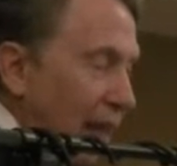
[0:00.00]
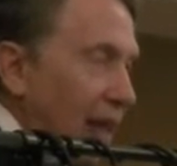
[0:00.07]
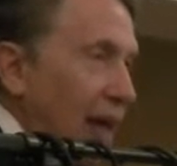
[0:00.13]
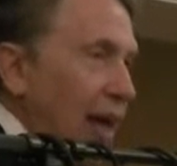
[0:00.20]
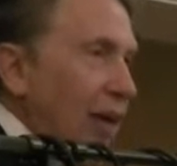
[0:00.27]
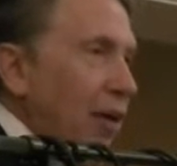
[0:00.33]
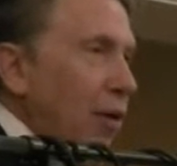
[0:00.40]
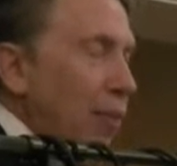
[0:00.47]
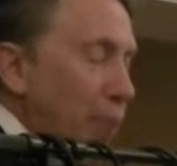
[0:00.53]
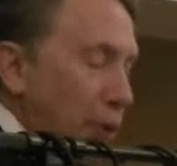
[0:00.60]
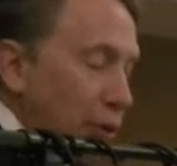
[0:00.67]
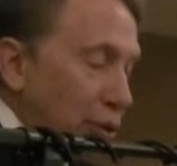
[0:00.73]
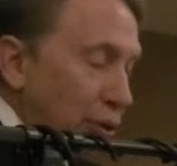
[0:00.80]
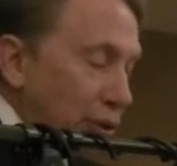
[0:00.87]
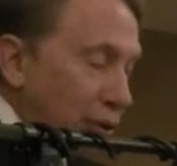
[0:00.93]
and on a
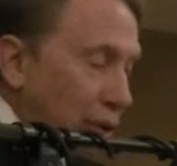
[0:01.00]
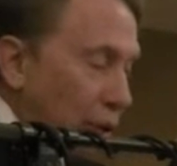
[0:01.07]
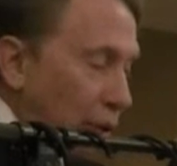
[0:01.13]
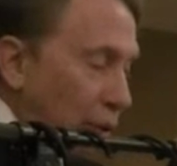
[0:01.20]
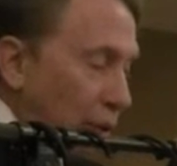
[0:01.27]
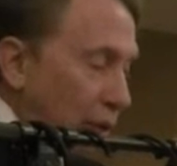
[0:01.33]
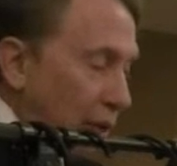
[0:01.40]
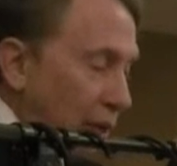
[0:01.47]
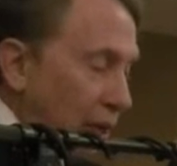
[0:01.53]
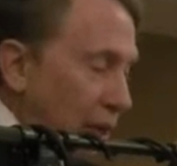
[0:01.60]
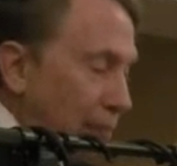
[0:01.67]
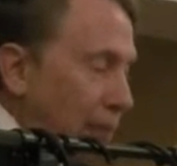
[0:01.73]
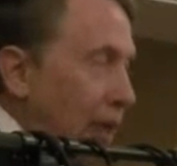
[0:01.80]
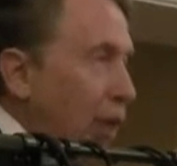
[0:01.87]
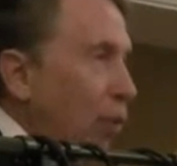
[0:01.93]
personal note, he
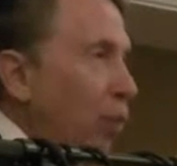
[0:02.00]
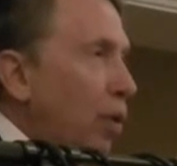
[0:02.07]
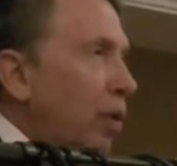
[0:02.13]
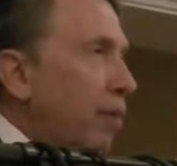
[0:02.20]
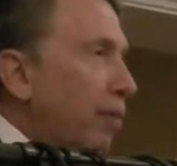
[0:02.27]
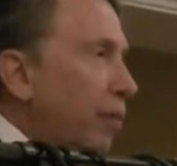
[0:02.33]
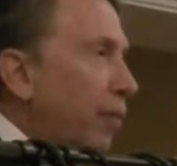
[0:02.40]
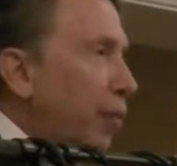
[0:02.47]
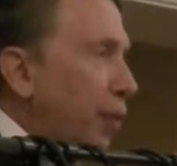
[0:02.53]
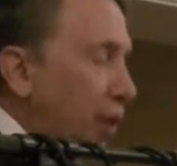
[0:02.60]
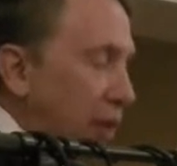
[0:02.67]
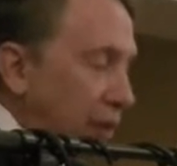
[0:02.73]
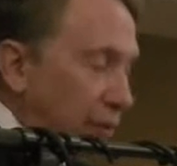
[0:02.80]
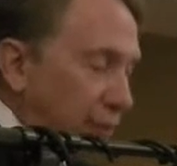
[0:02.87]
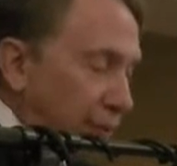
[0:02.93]
did many wonderful
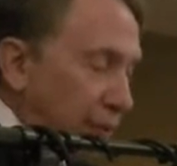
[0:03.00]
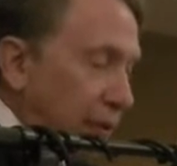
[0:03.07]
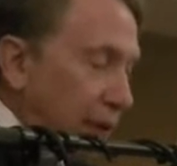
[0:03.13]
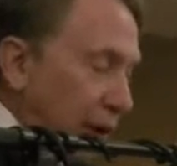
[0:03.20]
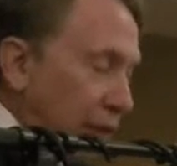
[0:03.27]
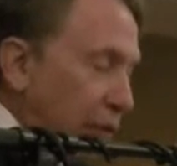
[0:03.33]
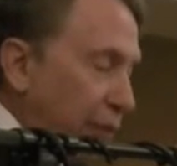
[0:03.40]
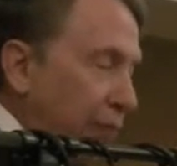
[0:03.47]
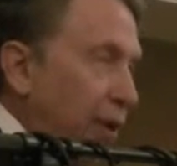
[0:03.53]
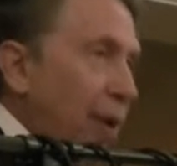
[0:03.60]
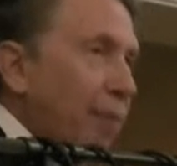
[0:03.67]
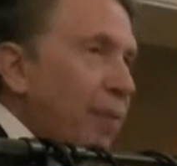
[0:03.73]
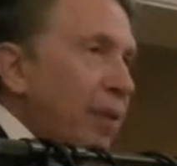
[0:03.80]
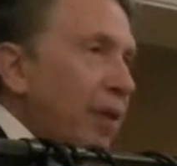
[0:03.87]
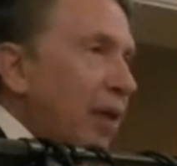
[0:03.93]
things for our
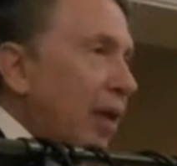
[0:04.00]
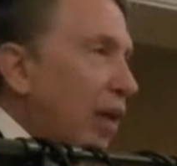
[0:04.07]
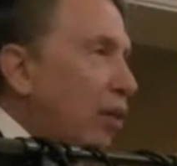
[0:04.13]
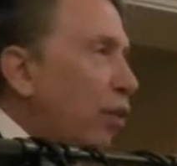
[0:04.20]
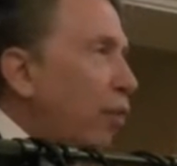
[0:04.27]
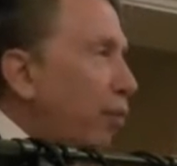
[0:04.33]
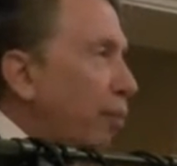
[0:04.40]
family, and I know for